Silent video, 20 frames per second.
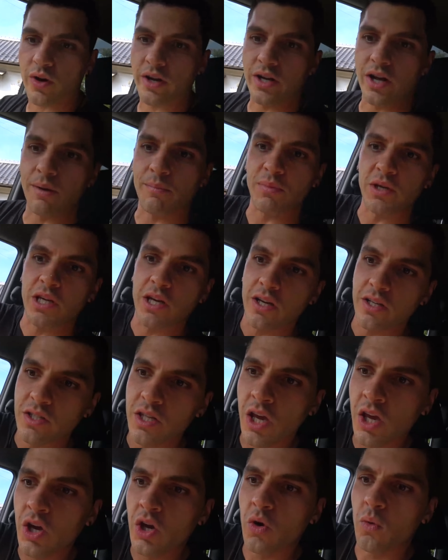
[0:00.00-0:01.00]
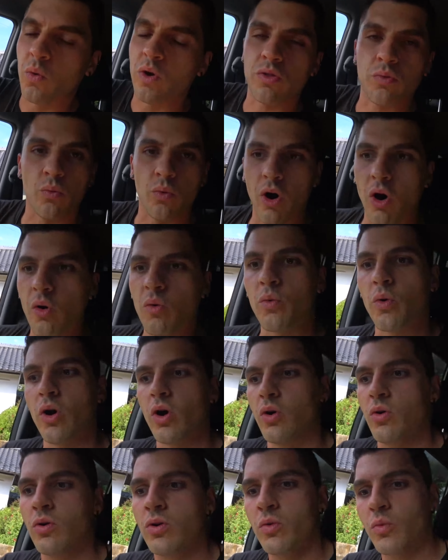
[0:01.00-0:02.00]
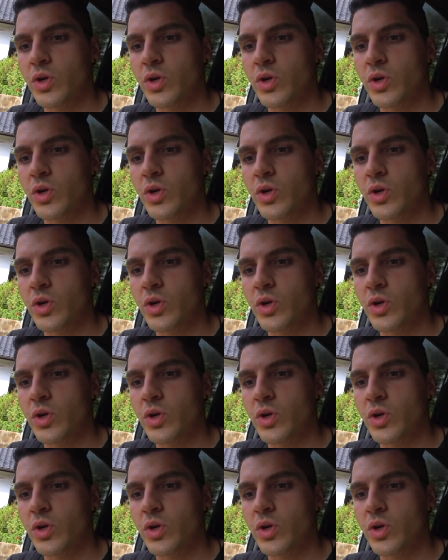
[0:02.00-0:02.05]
right up, because with row,